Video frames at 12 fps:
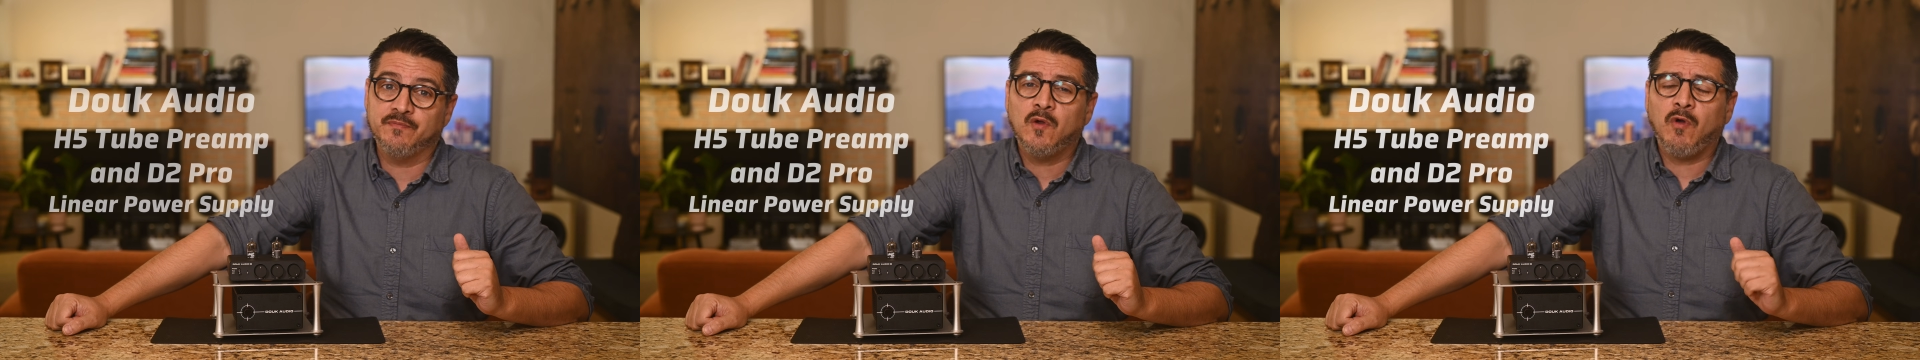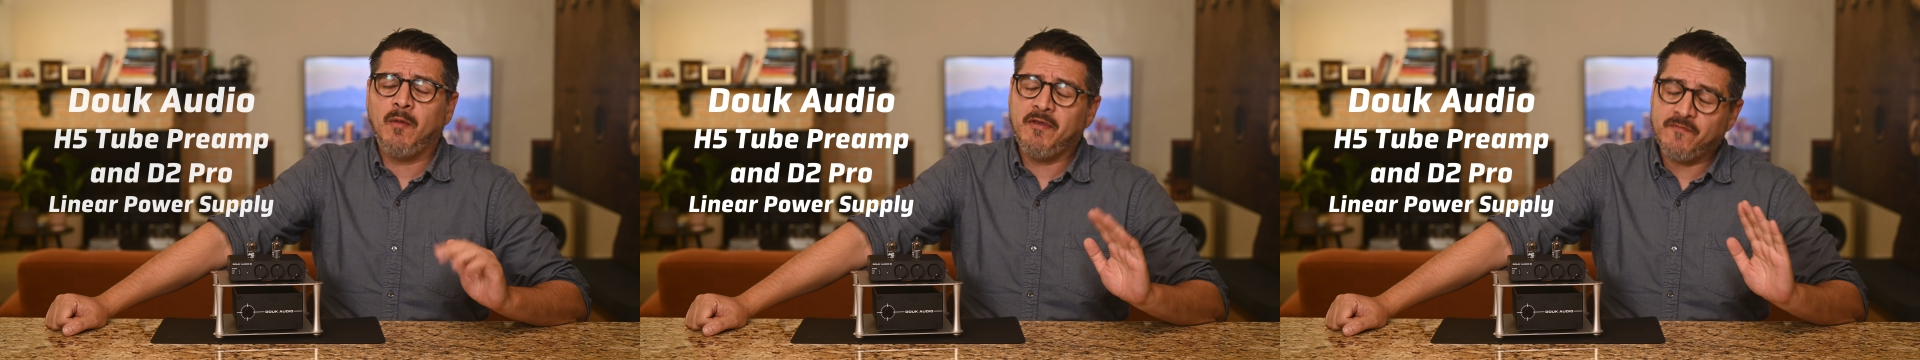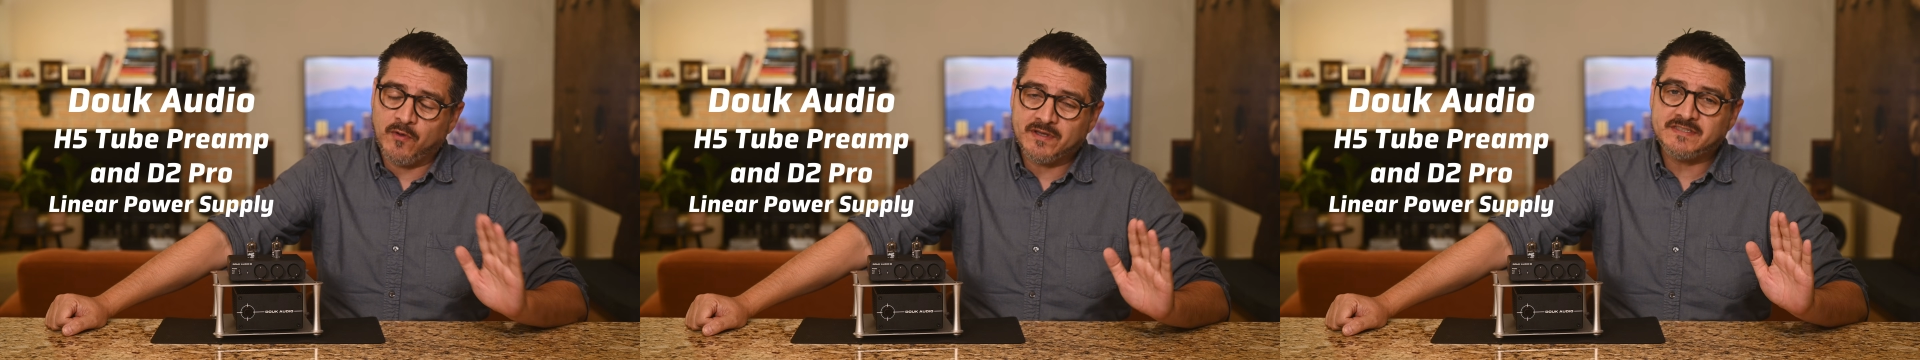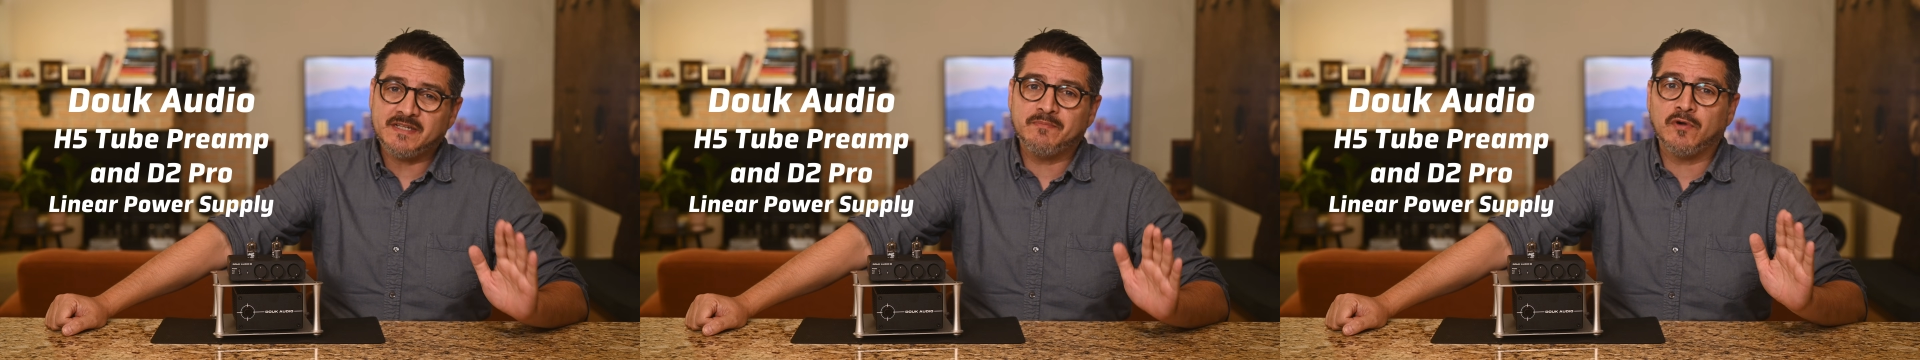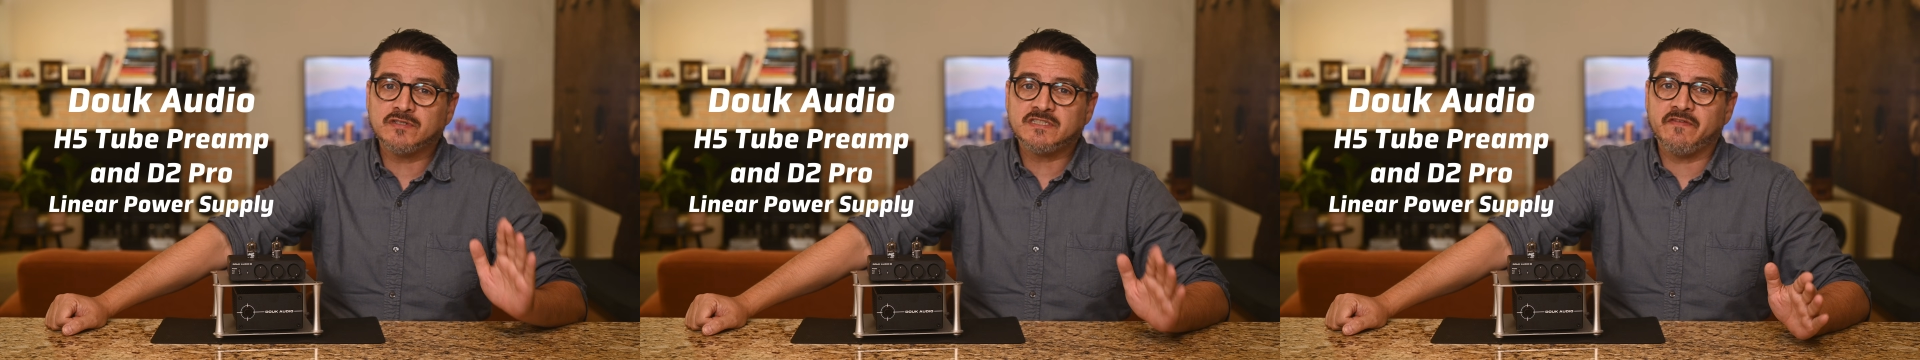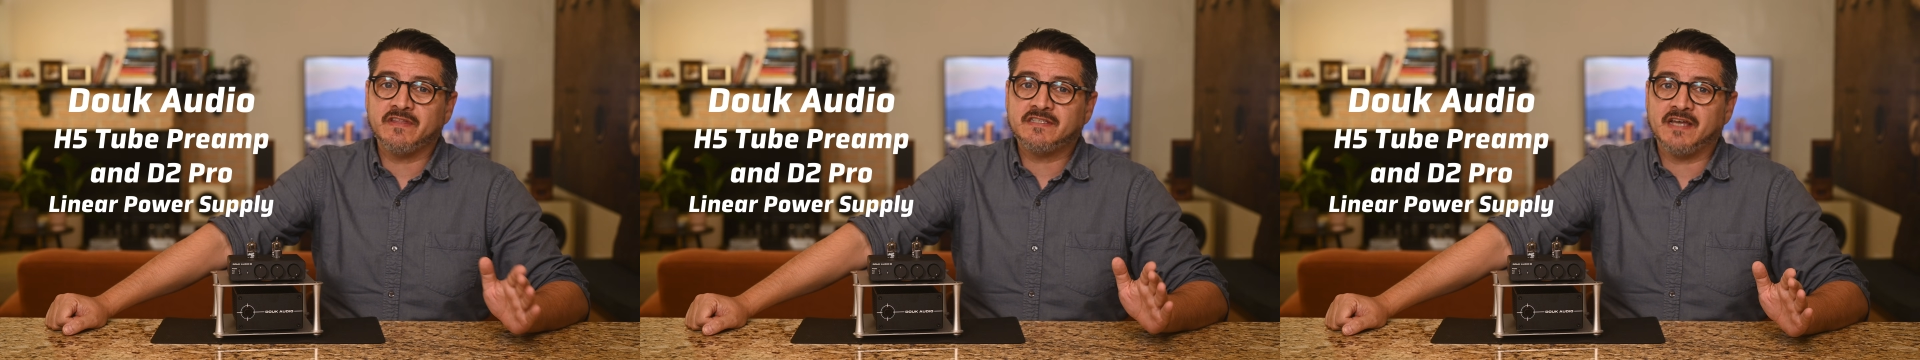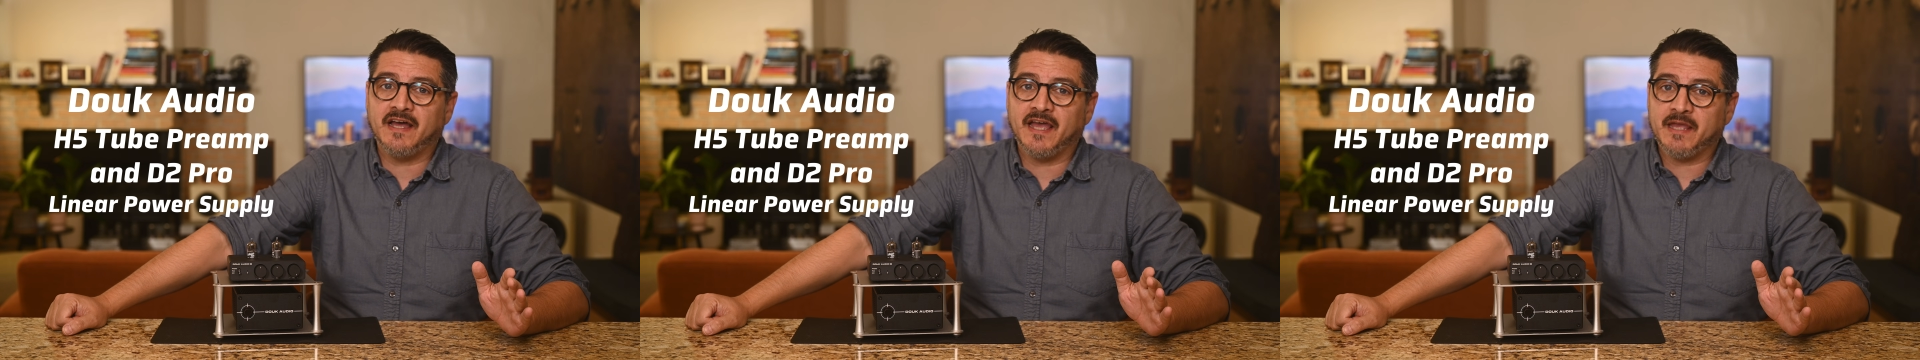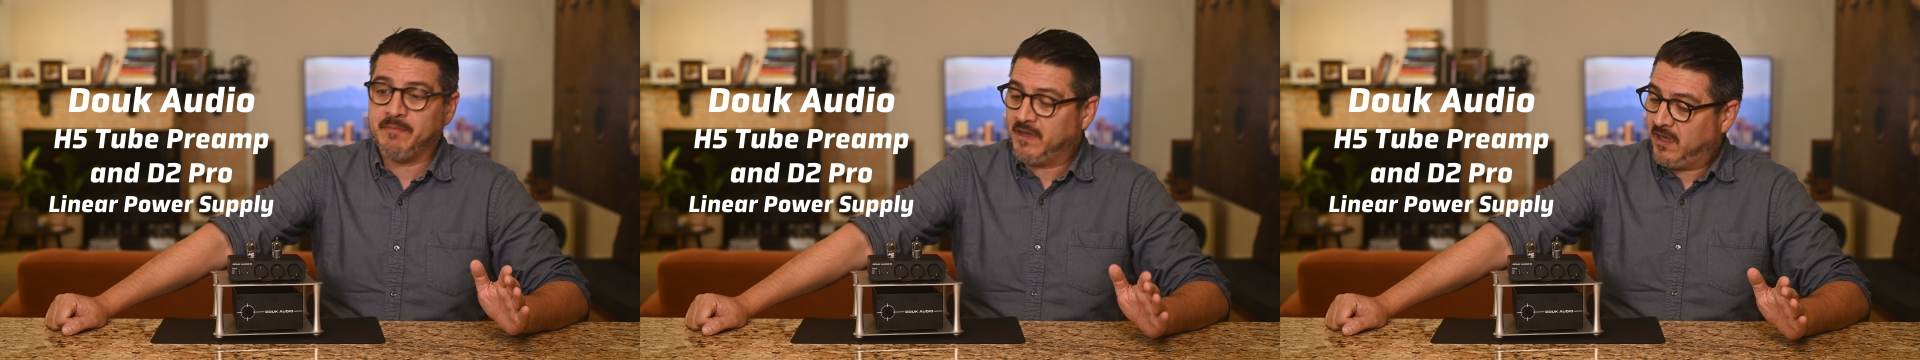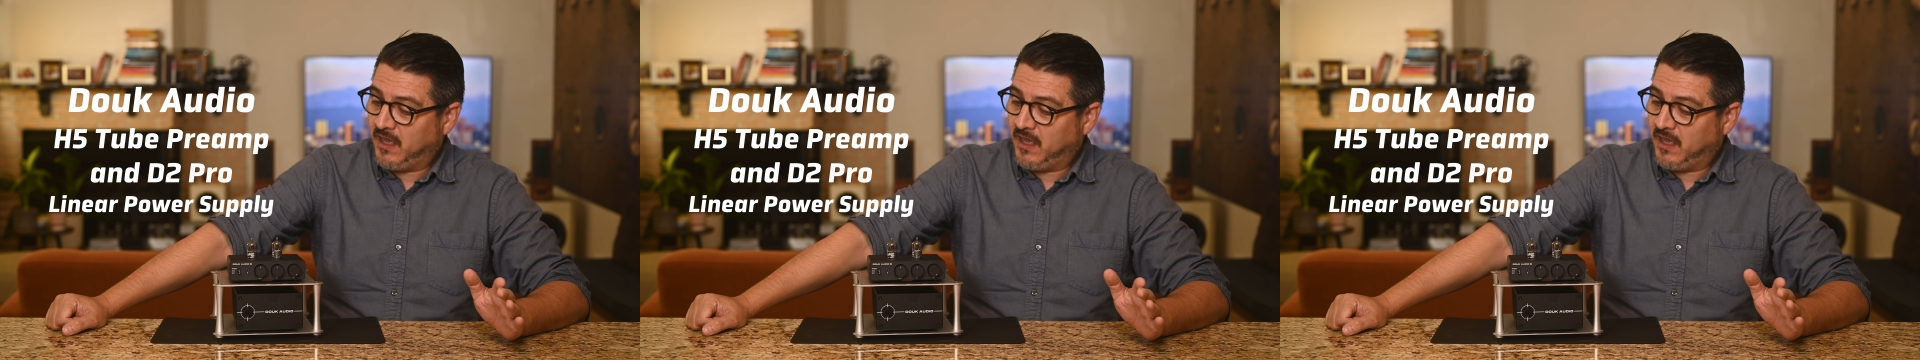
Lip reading: We'll be focusing most of the time